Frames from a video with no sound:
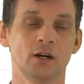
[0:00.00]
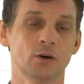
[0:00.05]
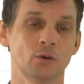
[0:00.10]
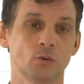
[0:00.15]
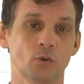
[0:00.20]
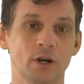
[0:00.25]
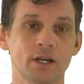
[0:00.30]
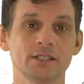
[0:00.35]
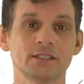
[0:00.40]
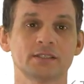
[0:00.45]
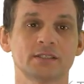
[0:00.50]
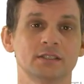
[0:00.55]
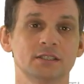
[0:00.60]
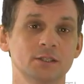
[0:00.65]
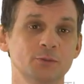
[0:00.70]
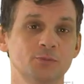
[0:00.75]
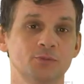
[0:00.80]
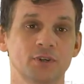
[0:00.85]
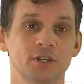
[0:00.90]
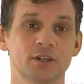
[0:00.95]
Once the
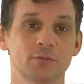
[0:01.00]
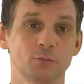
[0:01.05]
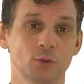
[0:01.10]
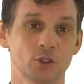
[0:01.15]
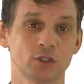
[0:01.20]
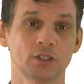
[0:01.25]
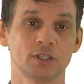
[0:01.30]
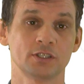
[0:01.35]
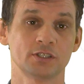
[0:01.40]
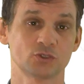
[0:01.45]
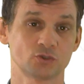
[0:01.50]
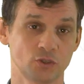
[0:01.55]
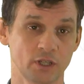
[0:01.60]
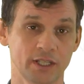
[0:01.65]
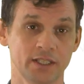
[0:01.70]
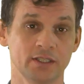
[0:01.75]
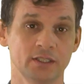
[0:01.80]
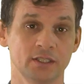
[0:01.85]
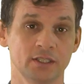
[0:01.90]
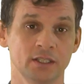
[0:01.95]
deepfake model is
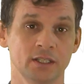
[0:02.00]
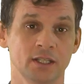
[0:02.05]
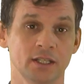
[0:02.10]
trained,